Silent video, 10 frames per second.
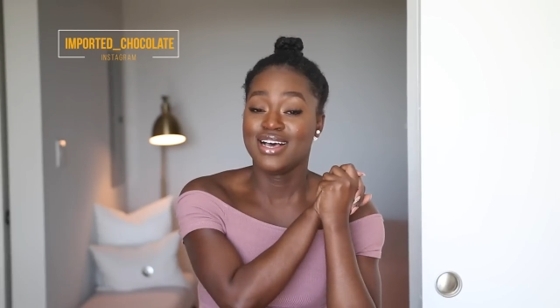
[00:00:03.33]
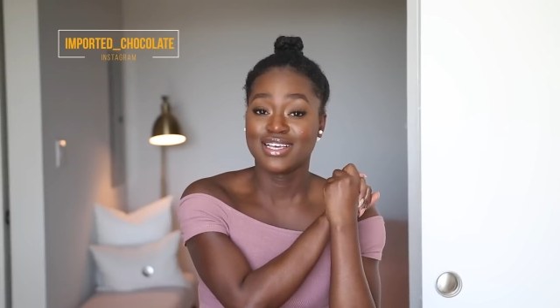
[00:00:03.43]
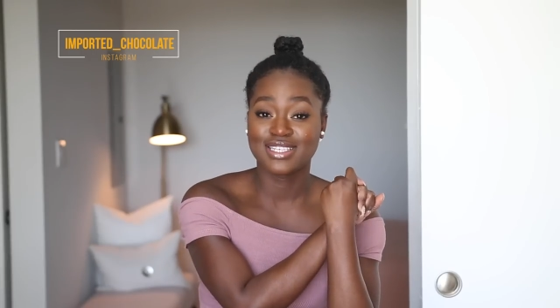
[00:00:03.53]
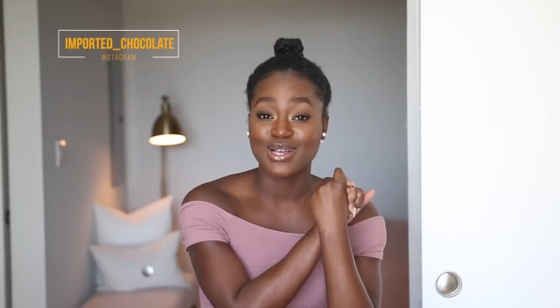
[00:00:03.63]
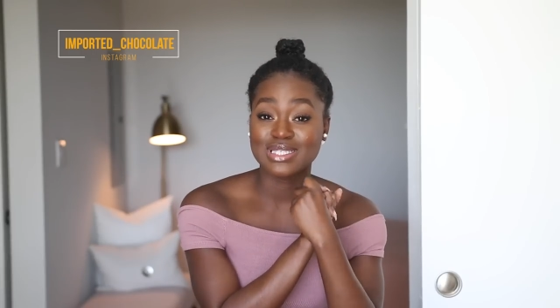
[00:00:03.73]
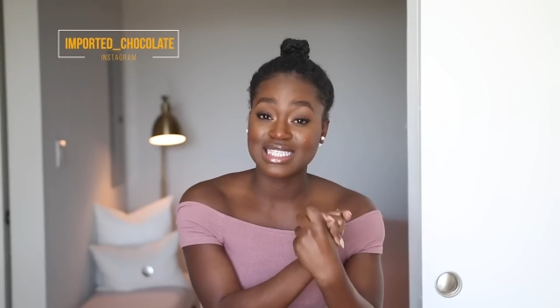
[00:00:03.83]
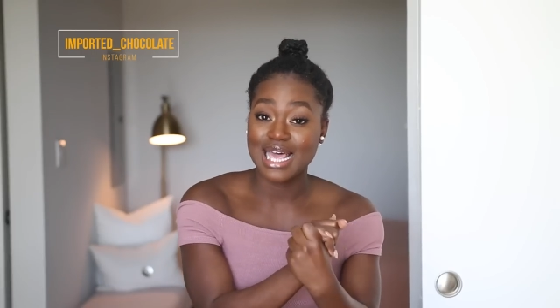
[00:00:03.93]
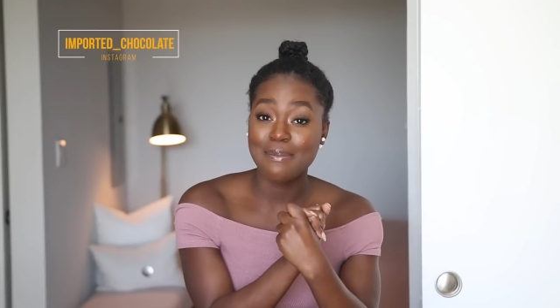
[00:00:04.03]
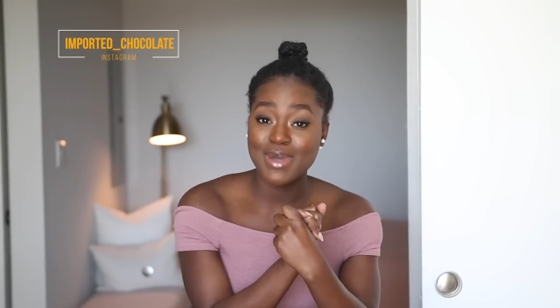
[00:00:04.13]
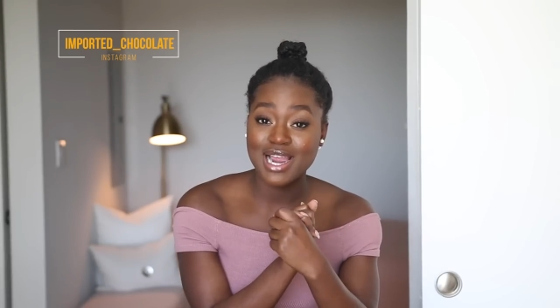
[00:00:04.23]
So
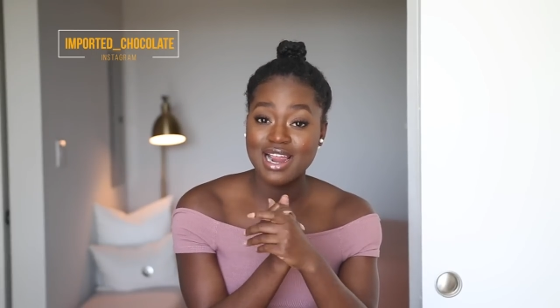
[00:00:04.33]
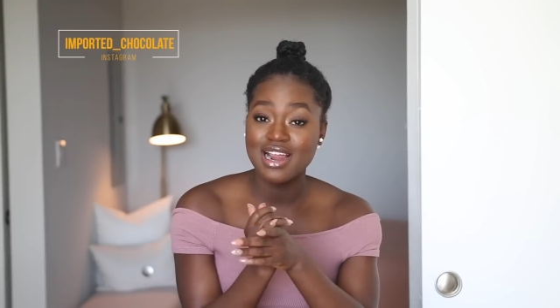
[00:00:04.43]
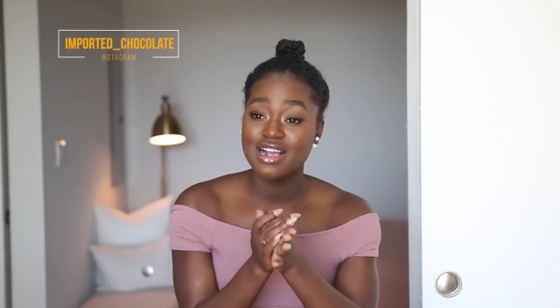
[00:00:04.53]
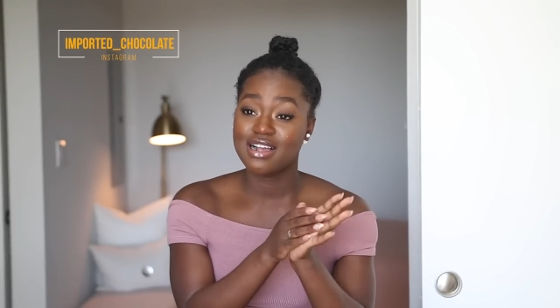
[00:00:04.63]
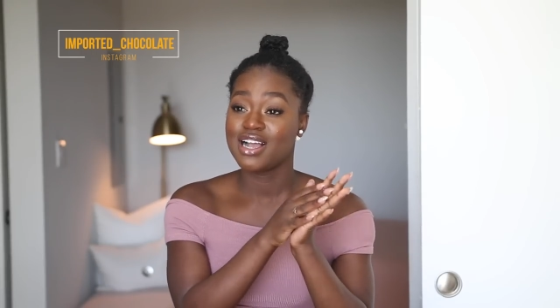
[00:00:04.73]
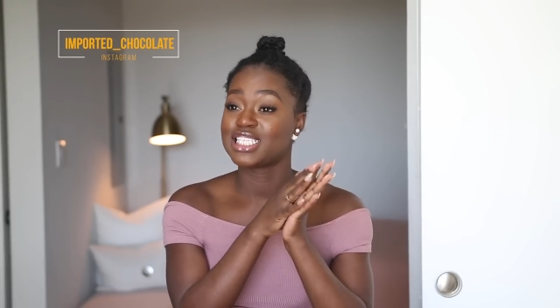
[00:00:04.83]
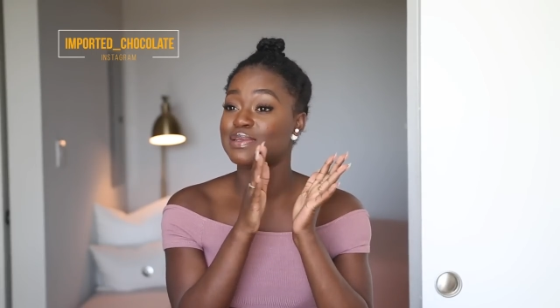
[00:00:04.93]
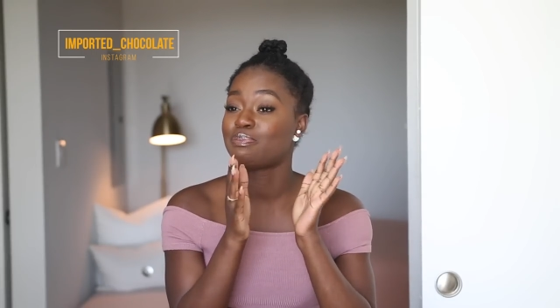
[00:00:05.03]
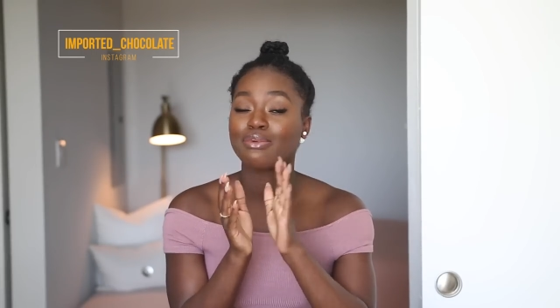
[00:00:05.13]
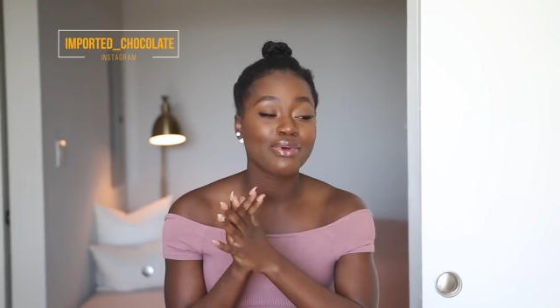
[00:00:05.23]
summer,
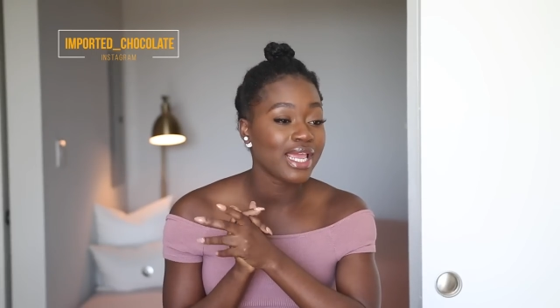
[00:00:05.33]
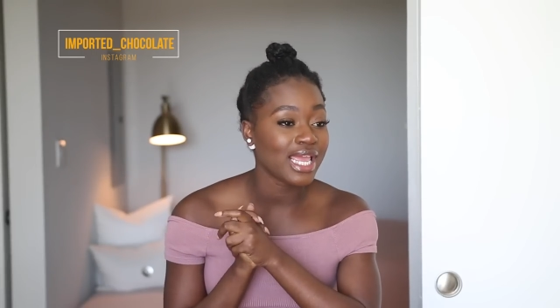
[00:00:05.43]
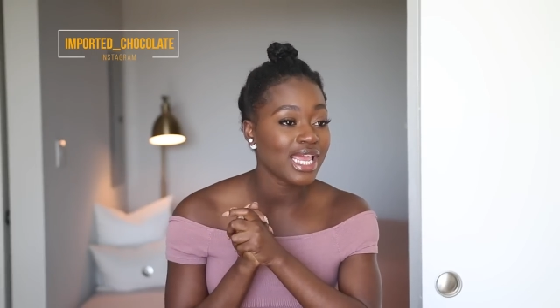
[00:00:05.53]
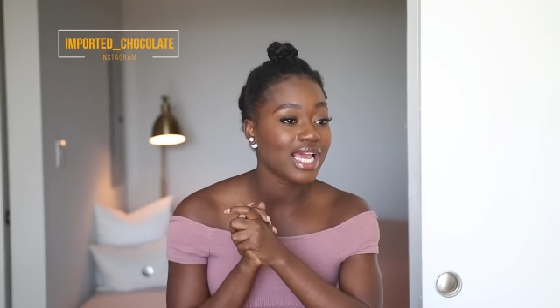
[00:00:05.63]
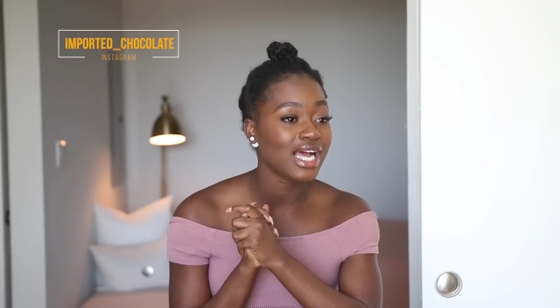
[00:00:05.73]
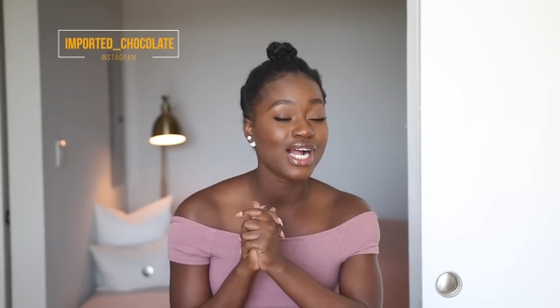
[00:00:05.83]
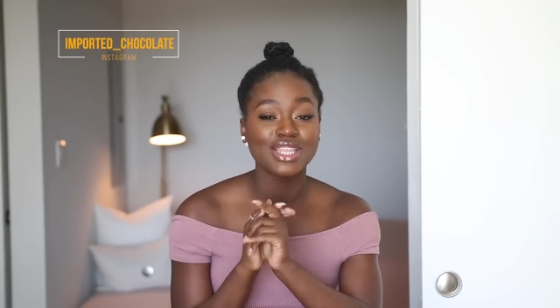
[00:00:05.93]
spring,